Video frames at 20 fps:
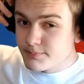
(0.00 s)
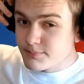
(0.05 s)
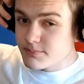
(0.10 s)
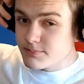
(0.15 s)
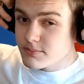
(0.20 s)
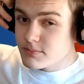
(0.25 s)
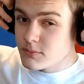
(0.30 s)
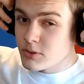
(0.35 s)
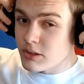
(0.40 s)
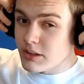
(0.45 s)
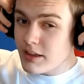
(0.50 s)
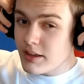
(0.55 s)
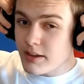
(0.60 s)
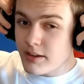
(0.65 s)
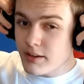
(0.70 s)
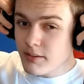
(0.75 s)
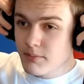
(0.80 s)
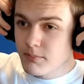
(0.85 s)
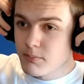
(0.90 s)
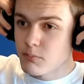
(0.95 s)

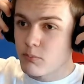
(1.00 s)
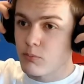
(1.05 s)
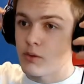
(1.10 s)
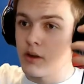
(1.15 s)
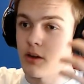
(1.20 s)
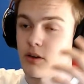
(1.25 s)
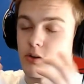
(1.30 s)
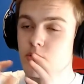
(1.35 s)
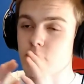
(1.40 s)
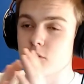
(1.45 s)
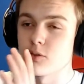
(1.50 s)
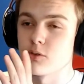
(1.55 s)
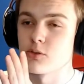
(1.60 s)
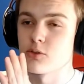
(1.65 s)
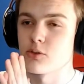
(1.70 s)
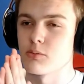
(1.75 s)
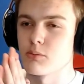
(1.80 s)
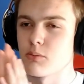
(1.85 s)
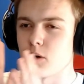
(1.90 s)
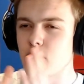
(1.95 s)
today we are going to do
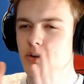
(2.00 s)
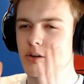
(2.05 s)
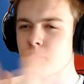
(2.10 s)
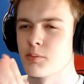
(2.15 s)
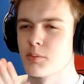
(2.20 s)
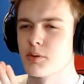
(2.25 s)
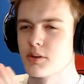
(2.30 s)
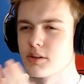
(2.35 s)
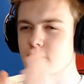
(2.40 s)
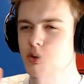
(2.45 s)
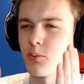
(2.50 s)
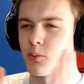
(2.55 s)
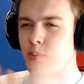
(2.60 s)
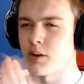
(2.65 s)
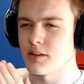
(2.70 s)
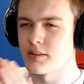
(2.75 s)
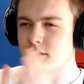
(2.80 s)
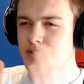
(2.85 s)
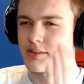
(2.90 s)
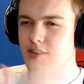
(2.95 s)
some more Community
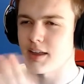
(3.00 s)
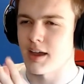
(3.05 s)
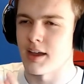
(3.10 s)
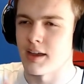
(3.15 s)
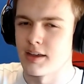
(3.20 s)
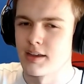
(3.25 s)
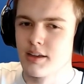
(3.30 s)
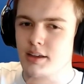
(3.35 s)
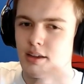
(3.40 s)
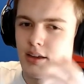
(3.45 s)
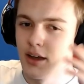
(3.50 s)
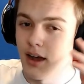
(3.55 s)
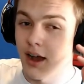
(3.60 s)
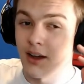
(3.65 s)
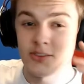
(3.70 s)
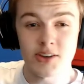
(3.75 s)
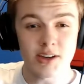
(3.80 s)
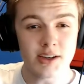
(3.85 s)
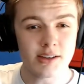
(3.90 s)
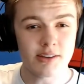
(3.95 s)
Wednesday. I
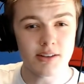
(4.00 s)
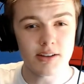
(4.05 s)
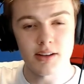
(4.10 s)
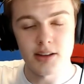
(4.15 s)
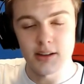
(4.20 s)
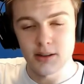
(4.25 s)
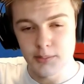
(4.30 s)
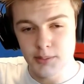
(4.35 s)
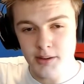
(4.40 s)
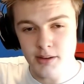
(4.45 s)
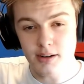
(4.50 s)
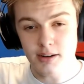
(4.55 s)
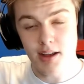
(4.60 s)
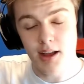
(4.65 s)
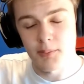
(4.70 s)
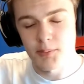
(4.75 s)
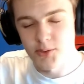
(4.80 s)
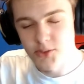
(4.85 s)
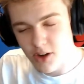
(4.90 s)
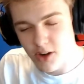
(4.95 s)
checked a little bit,
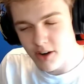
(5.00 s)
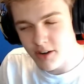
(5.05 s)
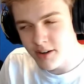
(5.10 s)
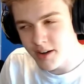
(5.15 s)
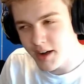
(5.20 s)
I'm sorry, I